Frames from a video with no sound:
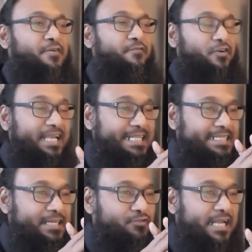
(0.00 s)
for
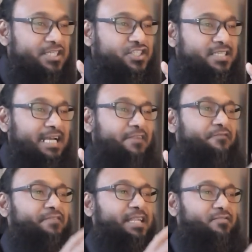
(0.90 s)
integration and
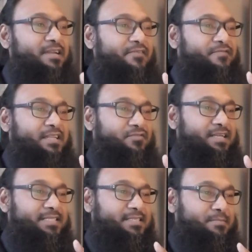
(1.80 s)

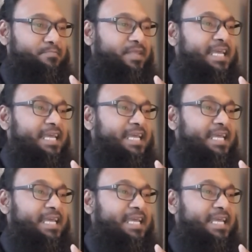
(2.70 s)
federalism,